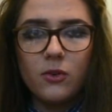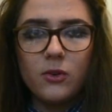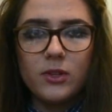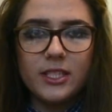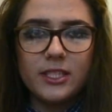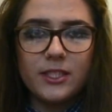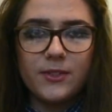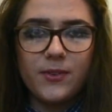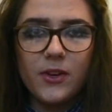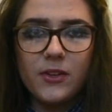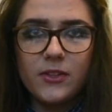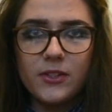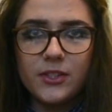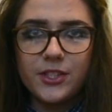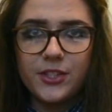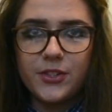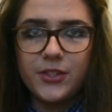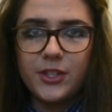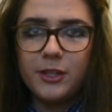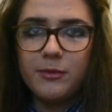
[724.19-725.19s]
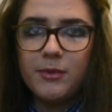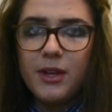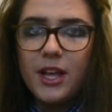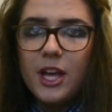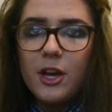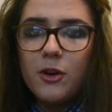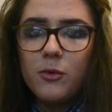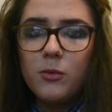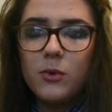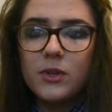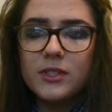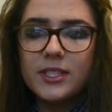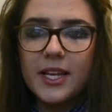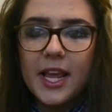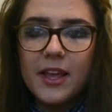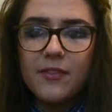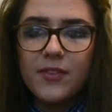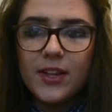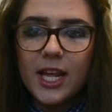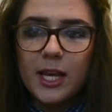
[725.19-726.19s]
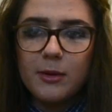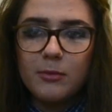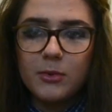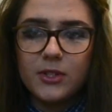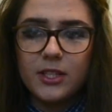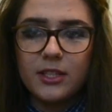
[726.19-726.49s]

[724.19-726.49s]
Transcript: audience focus group was even able